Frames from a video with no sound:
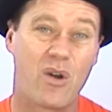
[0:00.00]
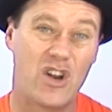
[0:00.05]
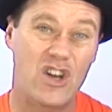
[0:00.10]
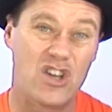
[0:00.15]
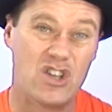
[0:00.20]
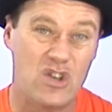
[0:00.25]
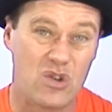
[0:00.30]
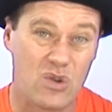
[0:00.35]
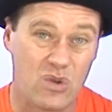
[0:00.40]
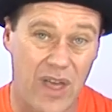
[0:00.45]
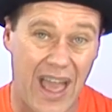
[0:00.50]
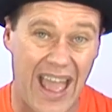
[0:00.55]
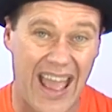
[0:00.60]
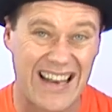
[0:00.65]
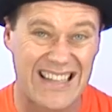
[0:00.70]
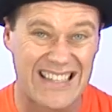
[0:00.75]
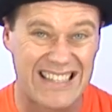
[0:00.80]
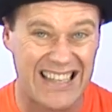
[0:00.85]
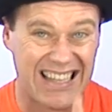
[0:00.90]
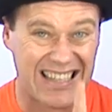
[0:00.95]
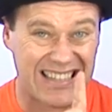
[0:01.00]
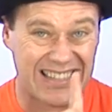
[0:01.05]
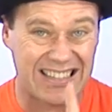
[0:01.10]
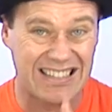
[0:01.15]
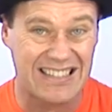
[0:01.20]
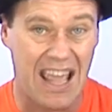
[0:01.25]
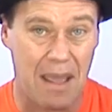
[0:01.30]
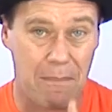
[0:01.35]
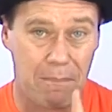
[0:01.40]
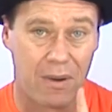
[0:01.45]
to do that and see it
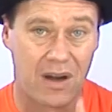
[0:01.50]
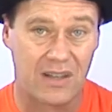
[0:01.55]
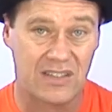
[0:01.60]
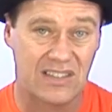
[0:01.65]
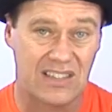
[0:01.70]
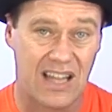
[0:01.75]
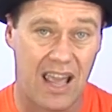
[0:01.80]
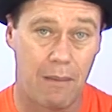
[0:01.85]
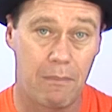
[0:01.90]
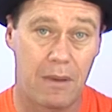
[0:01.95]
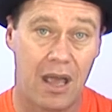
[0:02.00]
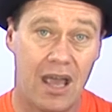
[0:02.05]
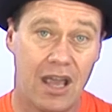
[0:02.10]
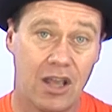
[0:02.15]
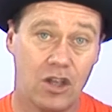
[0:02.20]
step by step,